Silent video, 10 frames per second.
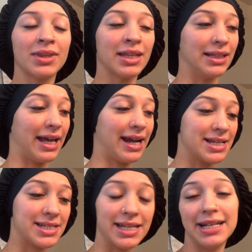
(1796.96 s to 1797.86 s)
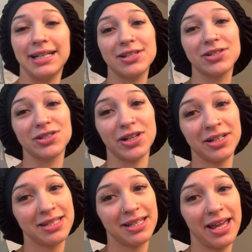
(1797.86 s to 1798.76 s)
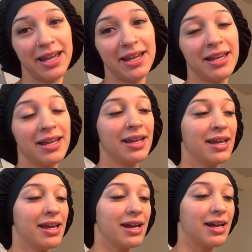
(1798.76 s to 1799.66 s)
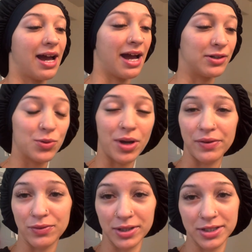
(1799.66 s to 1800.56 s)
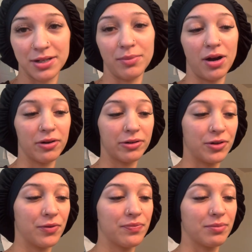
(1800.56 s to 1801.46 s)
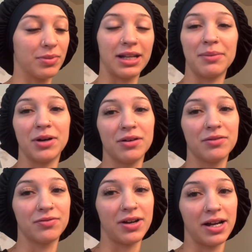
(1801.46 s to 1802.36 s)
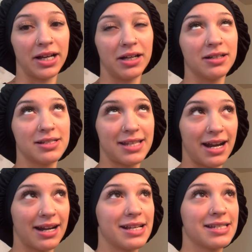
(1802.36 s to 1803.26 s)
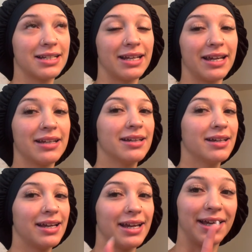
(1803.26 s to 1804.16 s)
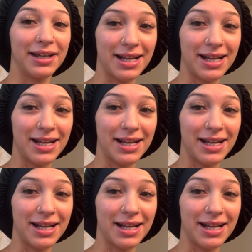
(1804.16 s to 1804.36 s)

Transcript: Like I said, it is Thursday. I do have work tomorrow, but then I'm off Friday, Saturday, Sunday, and I